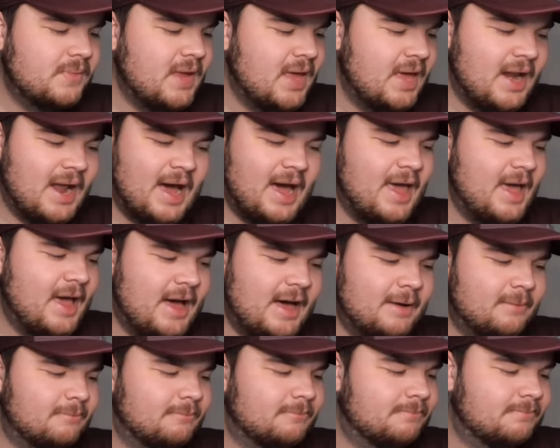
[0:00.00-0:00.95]
And
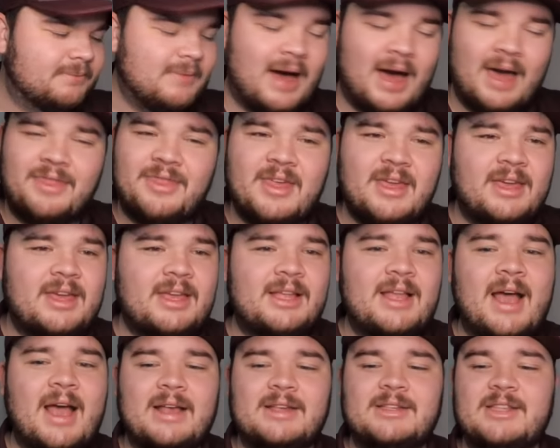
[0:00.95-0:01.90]
I think it
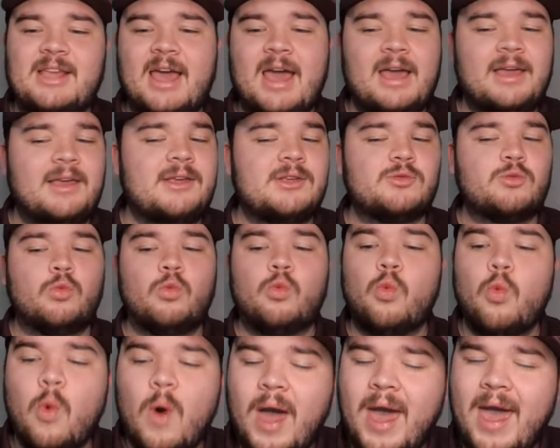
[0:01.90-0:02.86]
has the Aggies
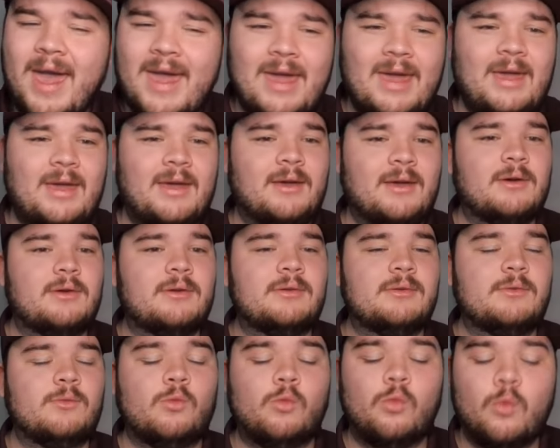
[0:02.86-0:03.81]

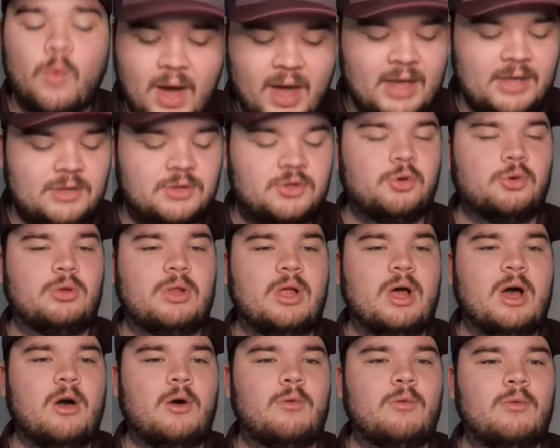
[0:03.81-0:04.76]
way too
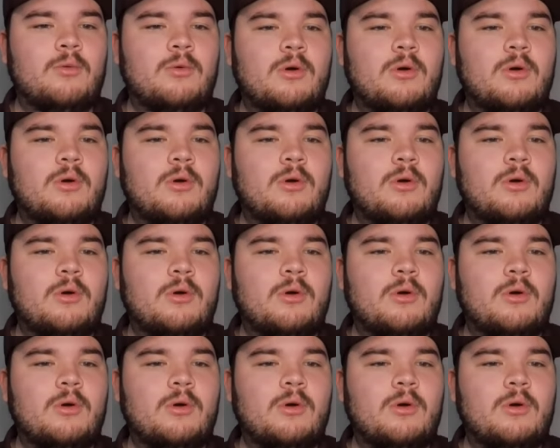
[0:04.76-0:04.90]
low.